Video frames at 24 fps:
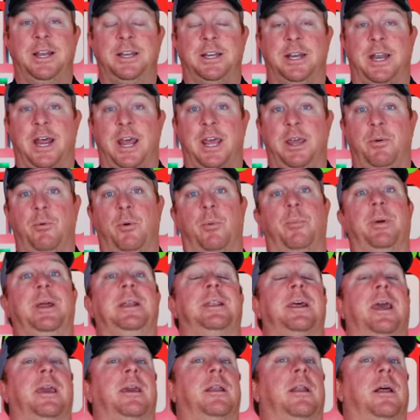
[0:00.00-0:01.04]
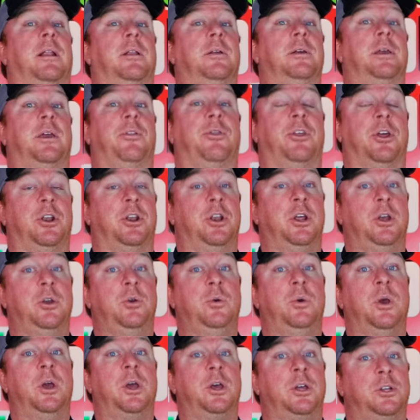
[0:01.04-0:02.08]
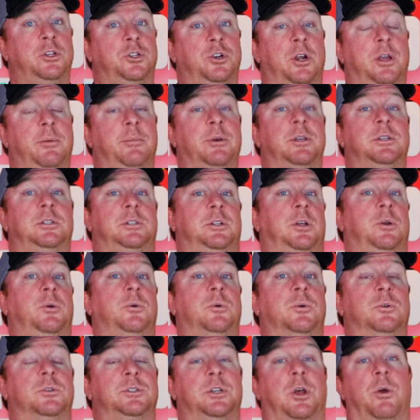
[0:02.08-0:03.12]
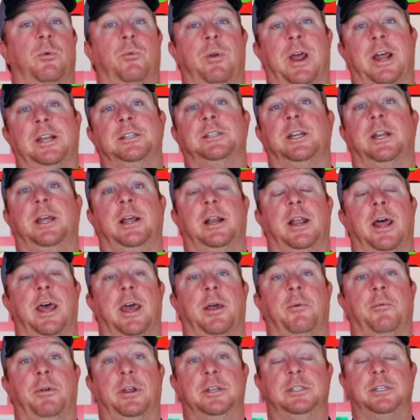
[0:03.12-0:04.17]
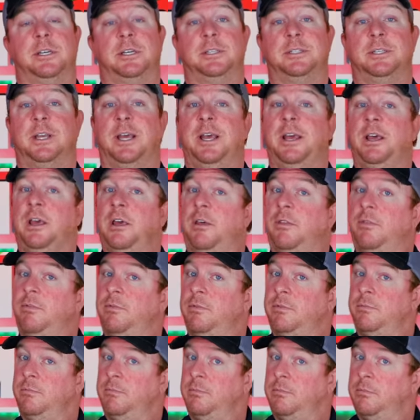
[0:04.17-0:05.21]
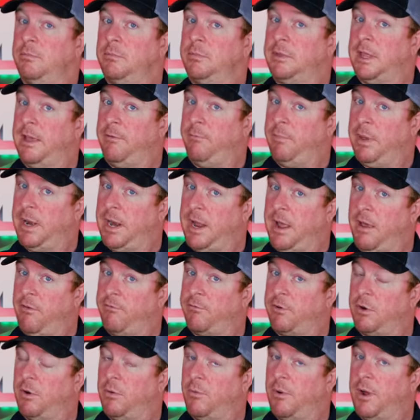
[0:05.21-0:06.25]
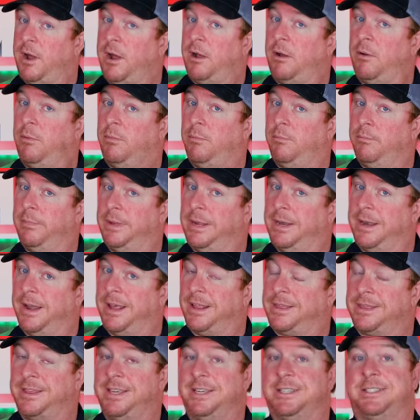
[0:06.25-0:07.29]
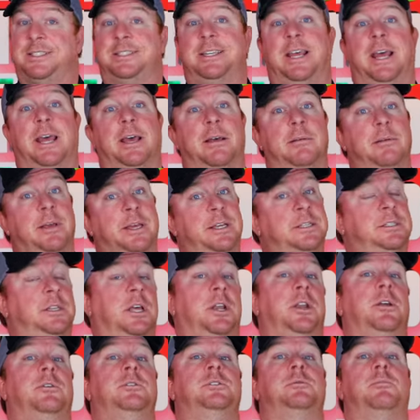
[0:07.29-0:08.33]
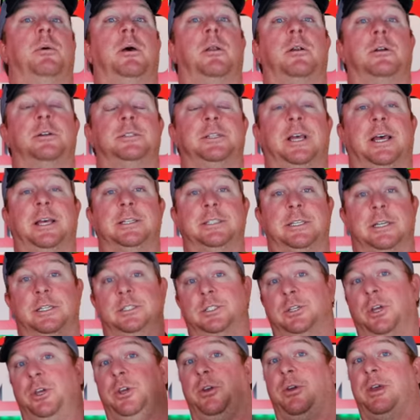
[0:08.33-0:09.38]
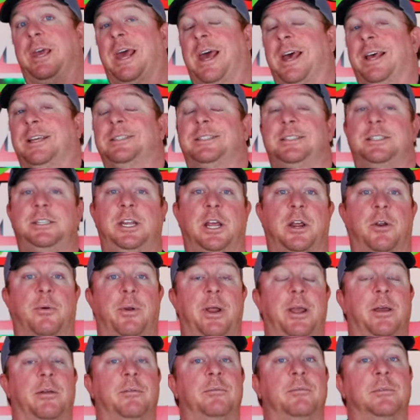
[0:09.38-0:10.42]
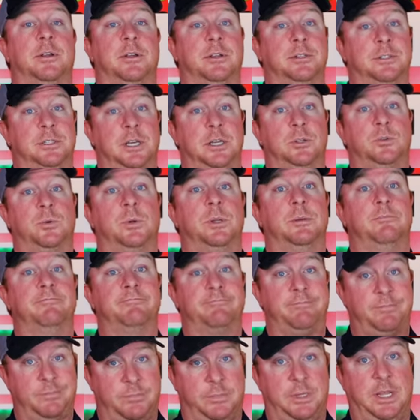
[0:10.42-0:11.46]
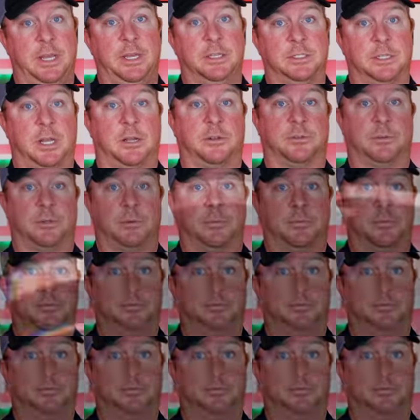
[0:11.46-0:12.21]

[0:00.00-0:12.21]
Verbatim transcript: Today we'll be taking a look at the new Tribus Tools ratcheting line wrenches. They've been out for a while, but not this set. It's the new smaller sizes. So you guys stick around because this one is awesome.